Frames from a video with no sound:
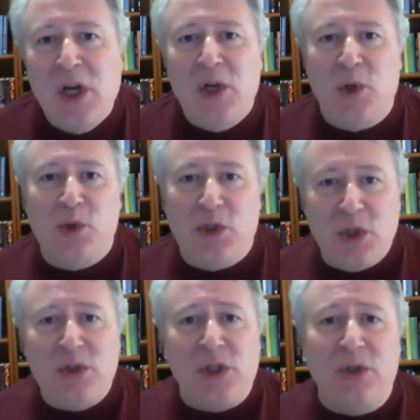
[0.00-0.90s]
who do
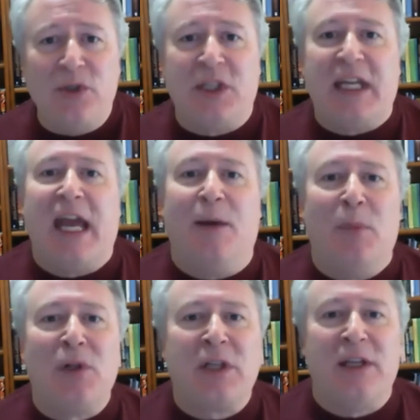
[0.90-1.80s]
choose to gamble
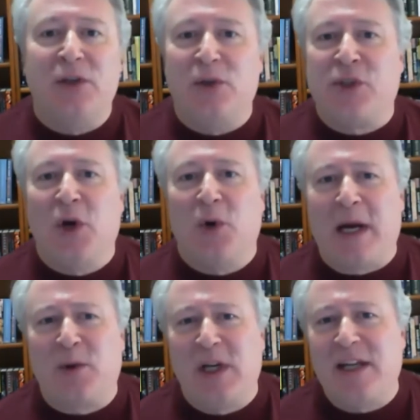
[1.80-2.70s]
can do so
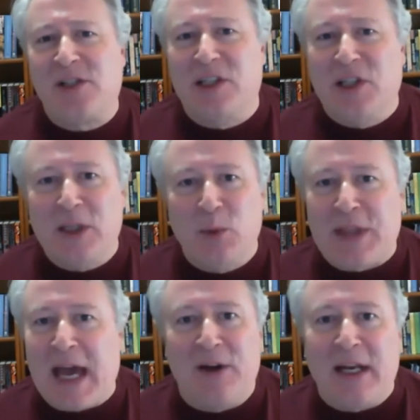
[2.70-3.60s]
recreationally
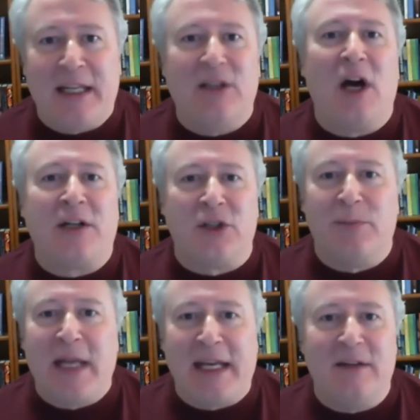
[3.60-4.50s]
without any long-term
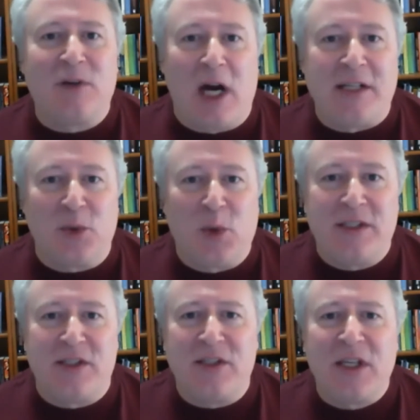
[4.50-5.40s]
negative
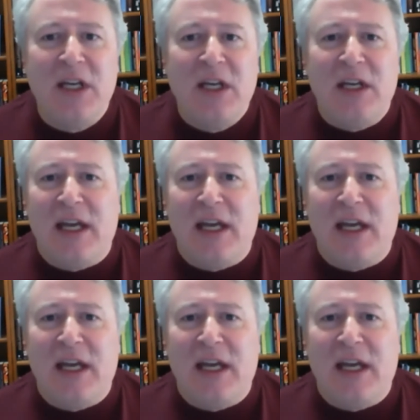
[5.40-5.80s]
consequences